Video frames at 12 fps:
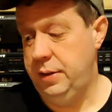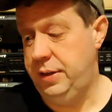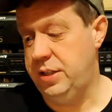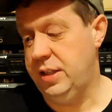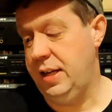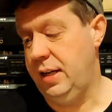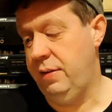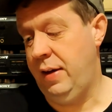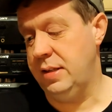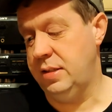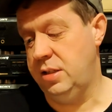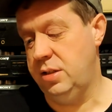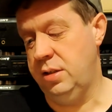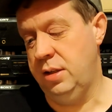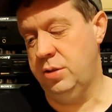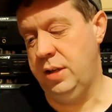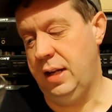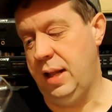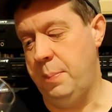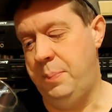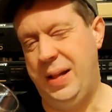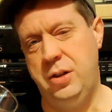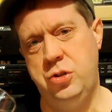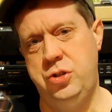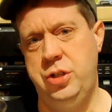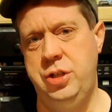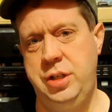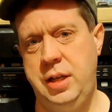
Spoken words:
This kind of has those kind of like Belgian